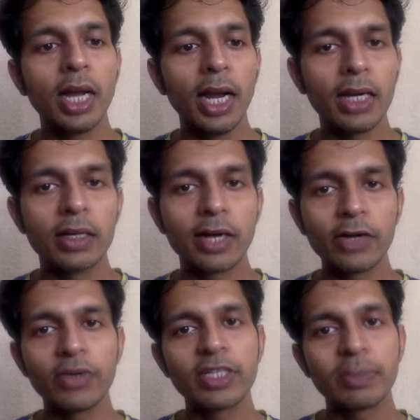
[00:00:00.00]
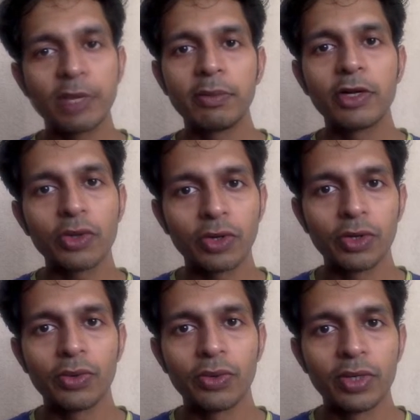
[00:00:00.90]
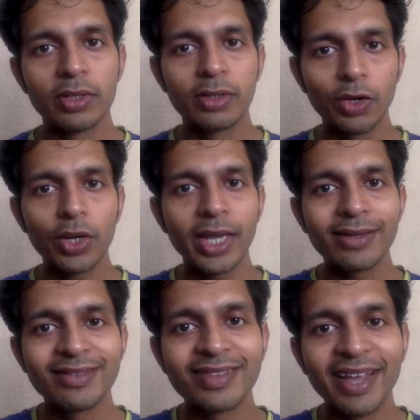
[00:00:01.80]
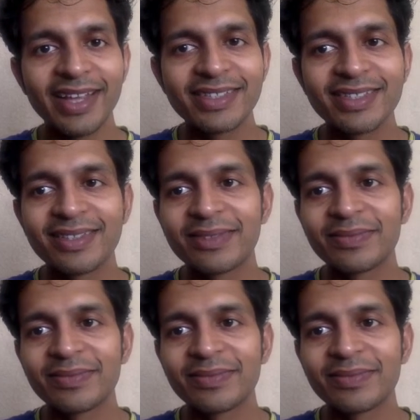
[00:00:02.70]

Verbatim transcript: and try to experiment on your own. Okay, thanks.